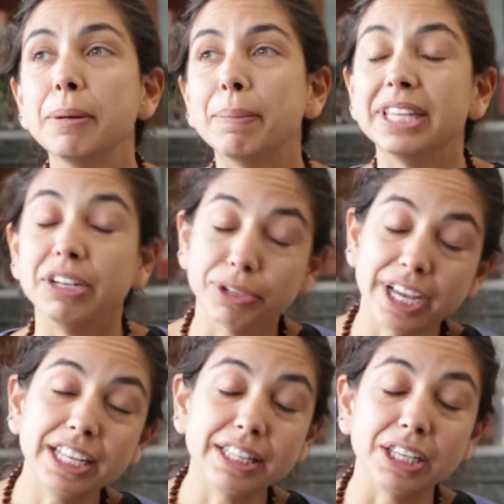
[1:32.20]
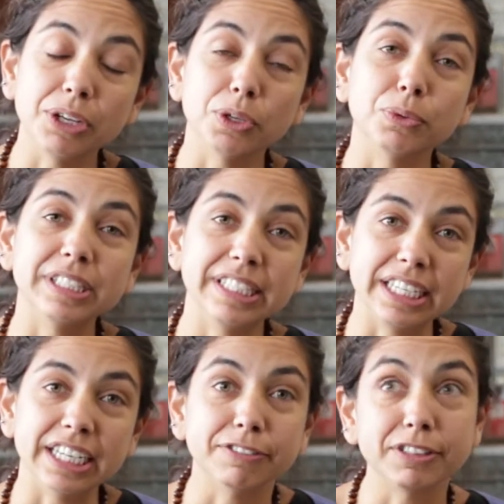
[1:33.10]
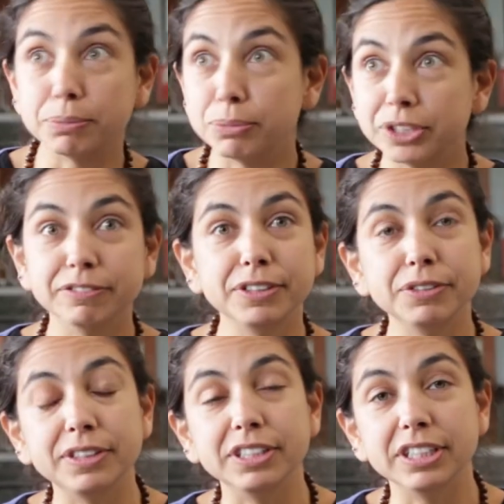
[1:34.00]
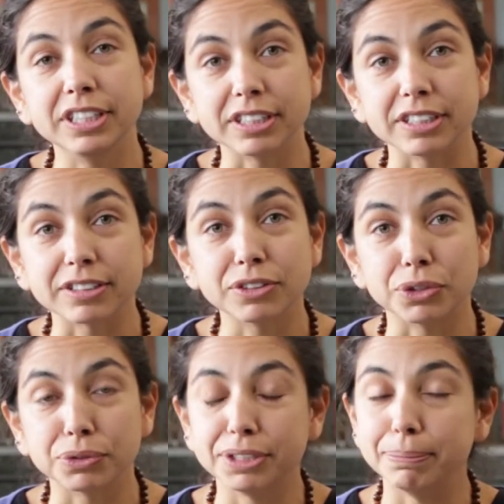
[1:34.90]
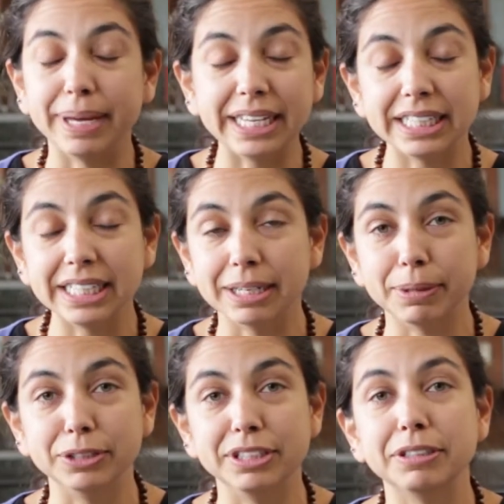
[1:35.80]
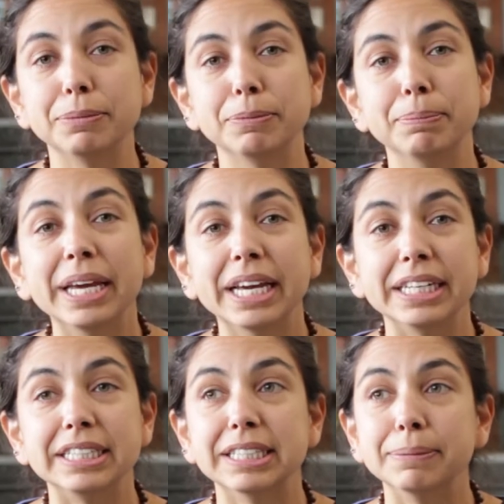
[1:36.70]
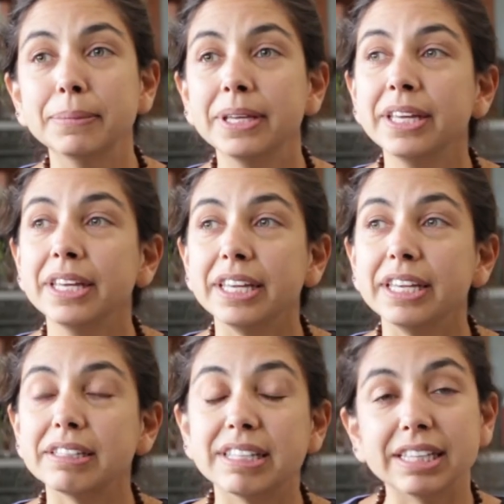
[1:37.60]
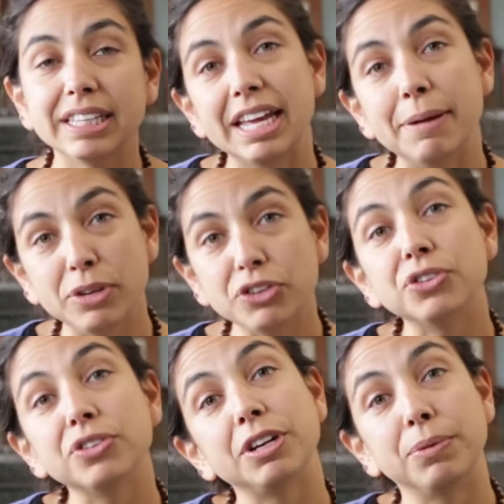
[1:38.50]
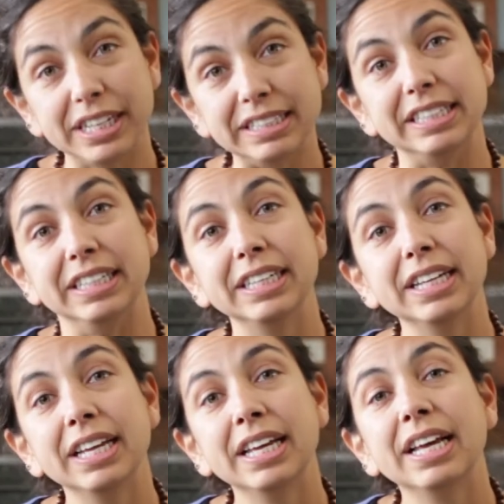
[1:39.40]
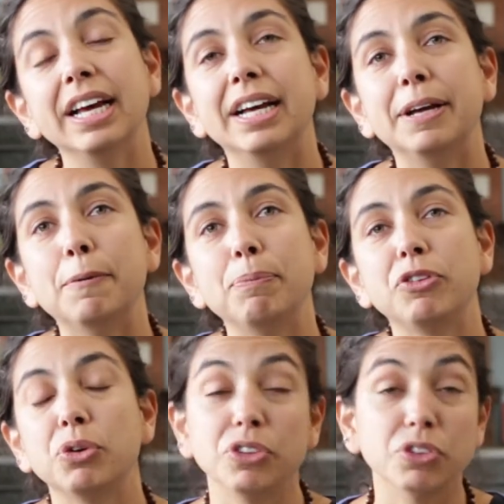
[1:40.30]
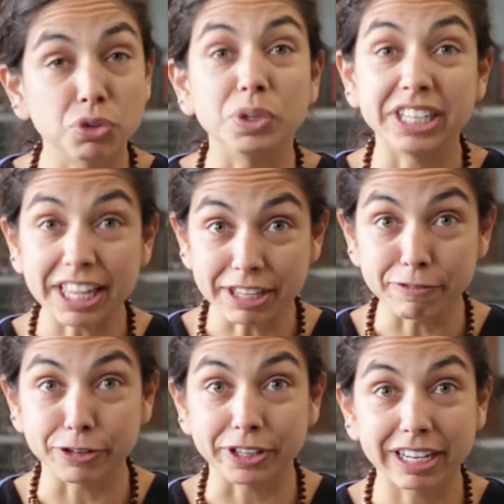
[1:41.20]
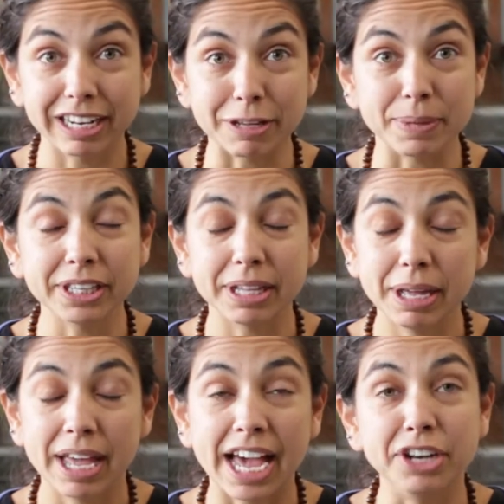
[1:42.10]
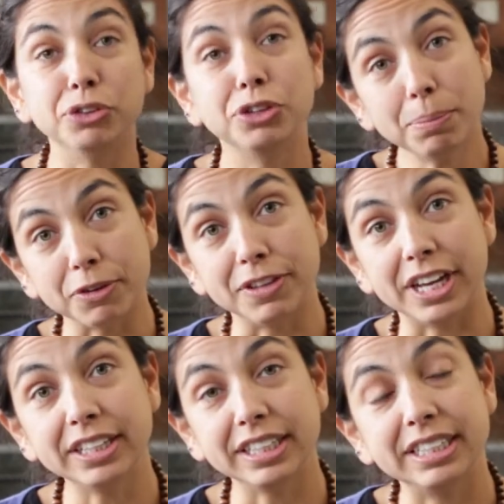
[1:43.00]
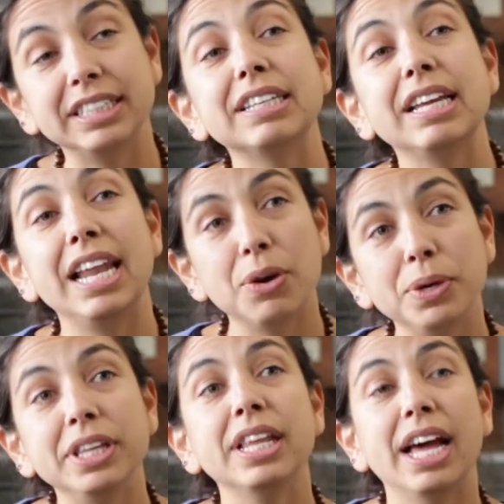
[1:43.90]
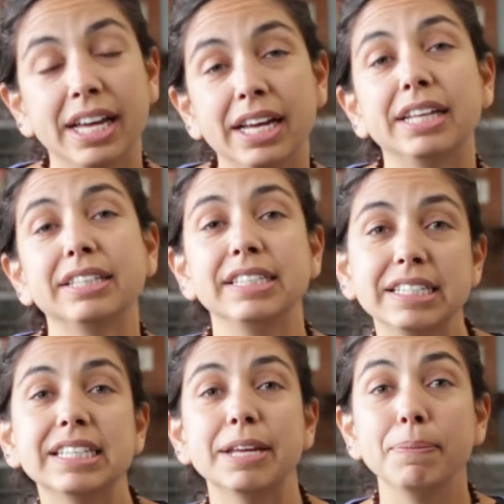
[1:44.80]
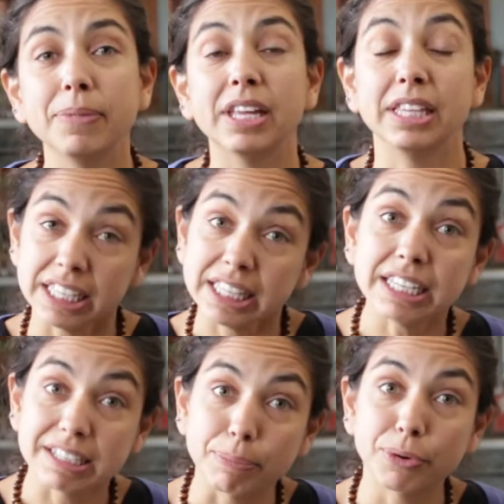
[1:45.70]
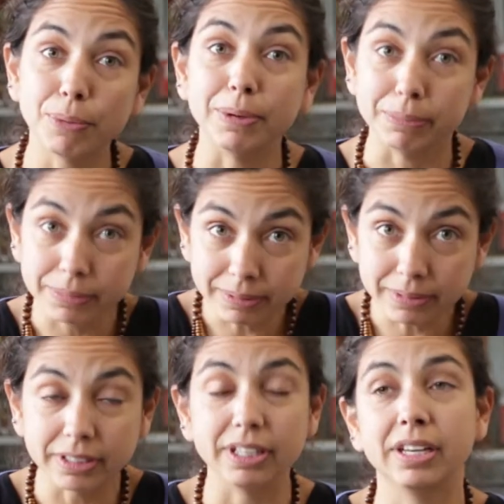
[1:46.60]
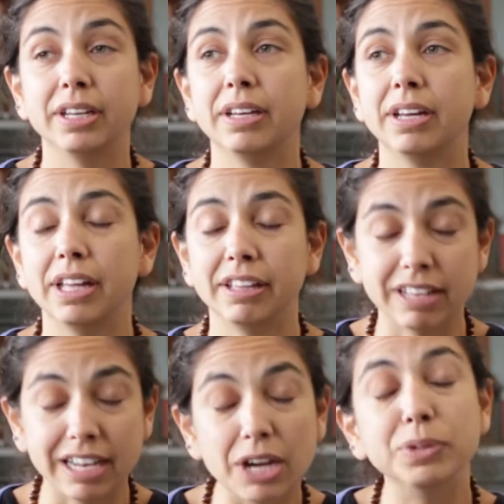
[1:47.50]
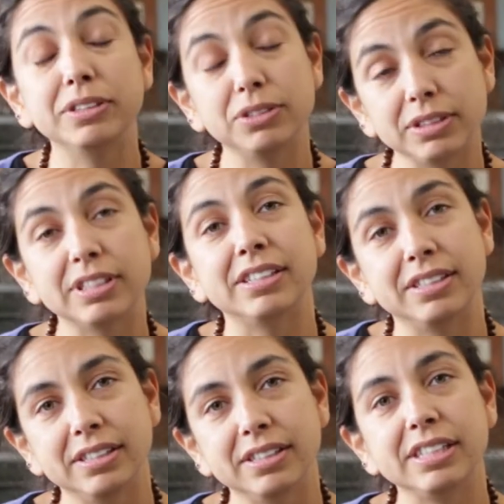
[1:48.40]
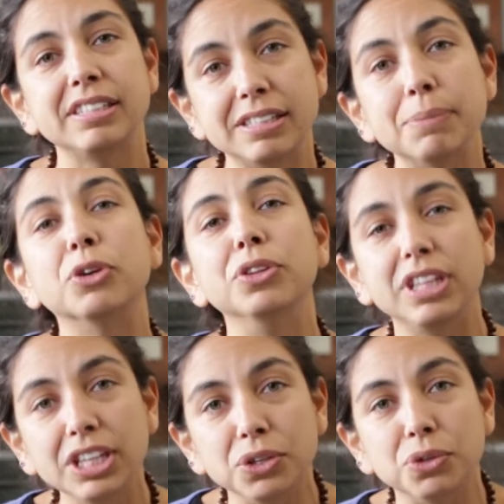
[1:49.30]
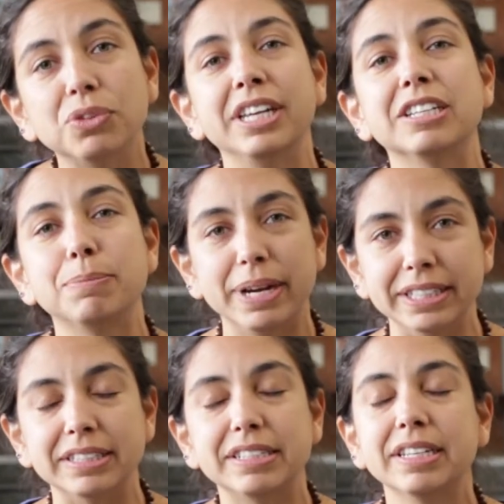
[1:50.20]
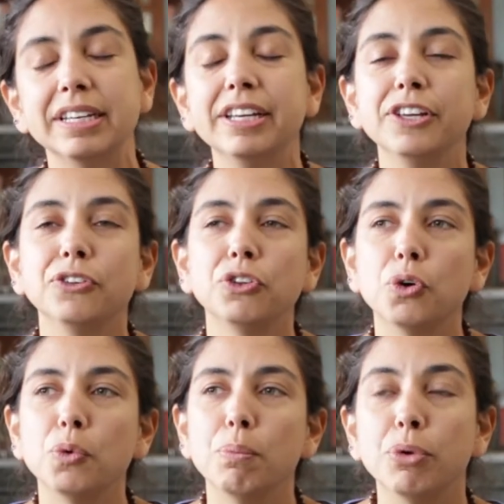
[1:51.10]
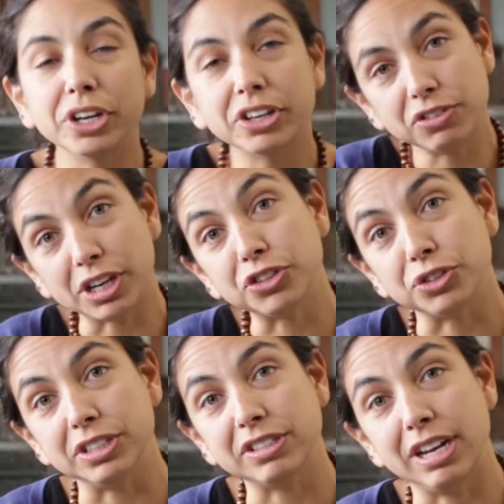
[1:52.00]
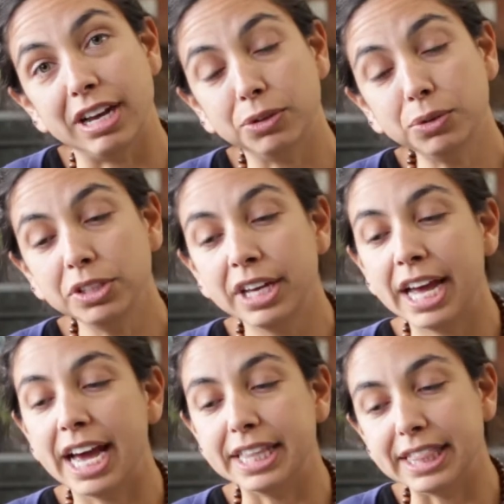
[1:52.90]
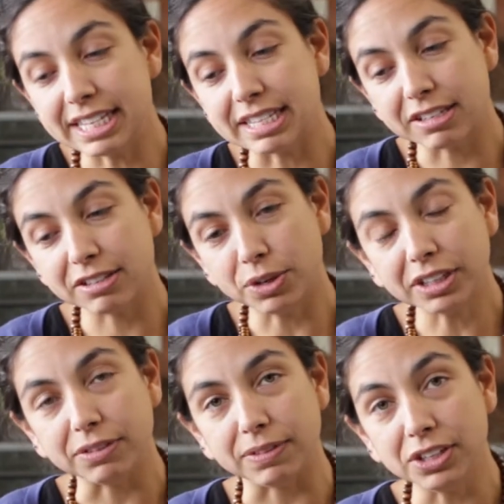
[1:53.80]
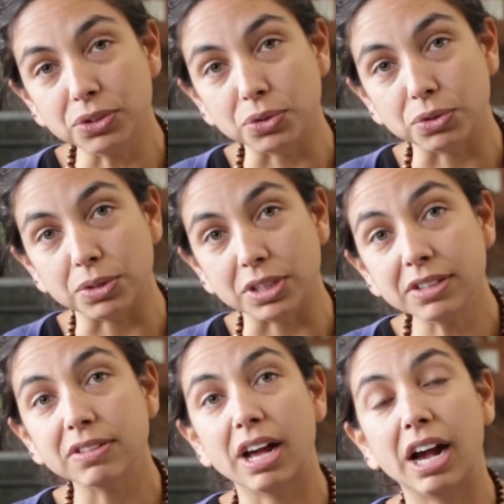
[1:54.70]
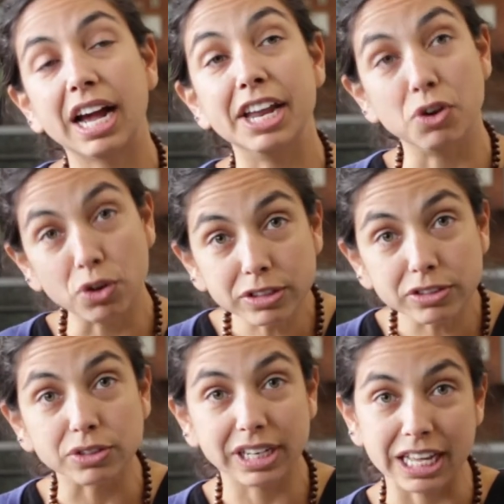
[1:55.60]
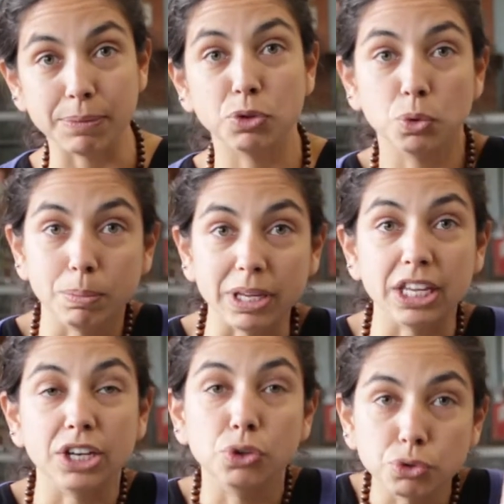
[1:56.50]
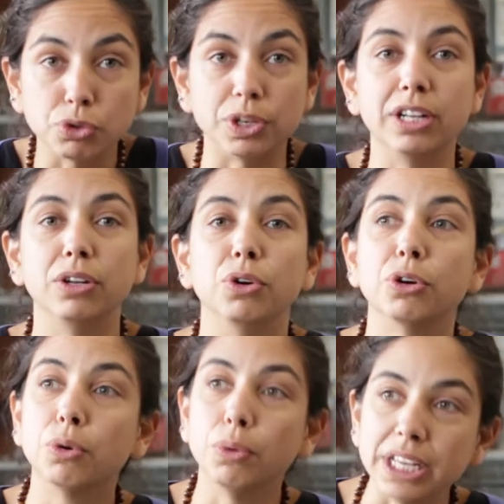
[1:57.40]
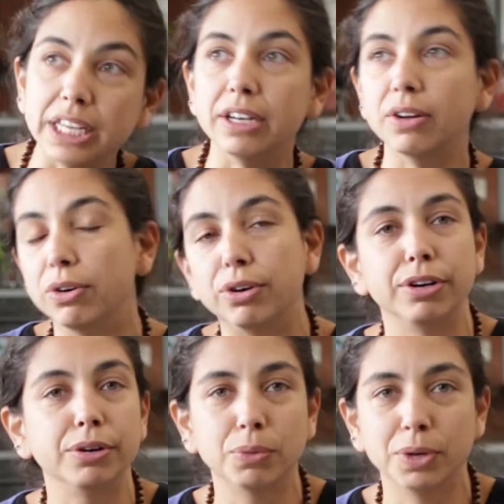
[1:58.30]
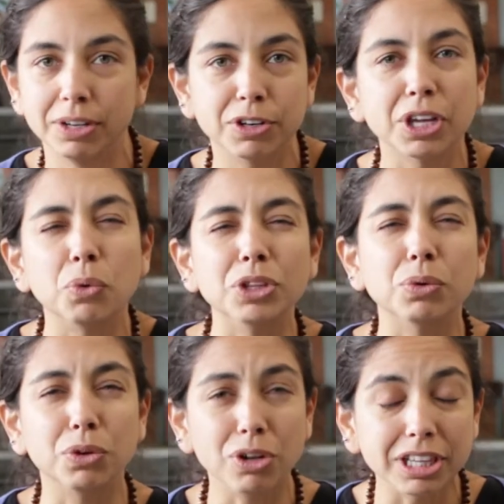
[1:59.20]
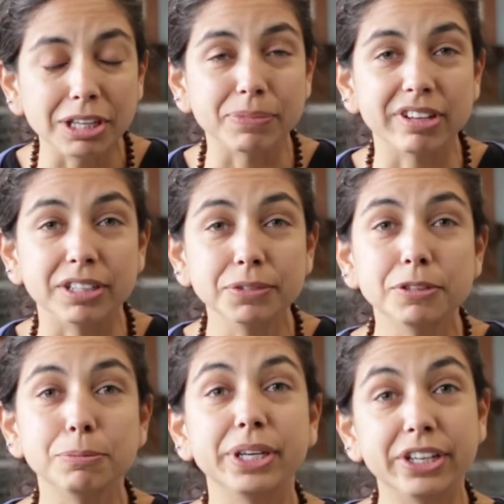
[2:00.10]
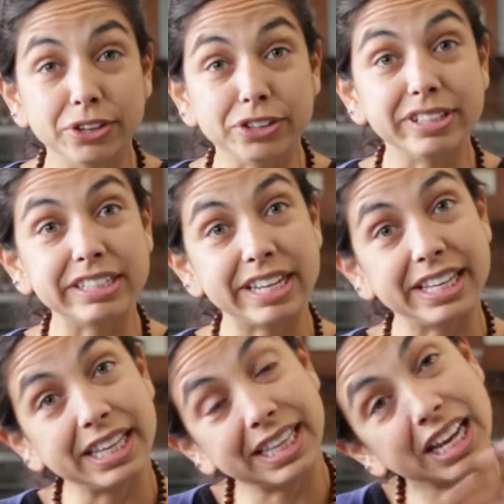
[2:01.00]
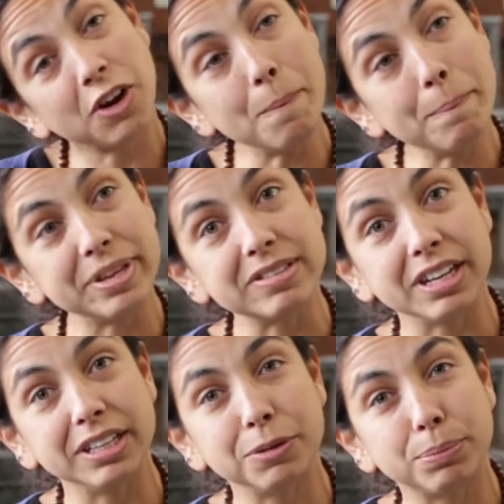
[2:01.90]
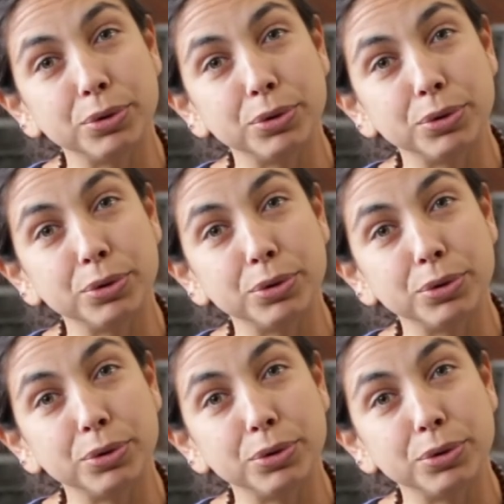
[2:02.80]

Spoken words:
But in reality, what we see after more than 15 years of debating about this mechanism is that emissions are rising, so it's doing nothing for the climate. And on top of that, it is allowing a system that it is the problem, it's allowing that the system continues and expands. So more extraction is allowed, and these extractive industries can also claim to be neutral or green or whatever they want to call themselves, because they say that they compensate their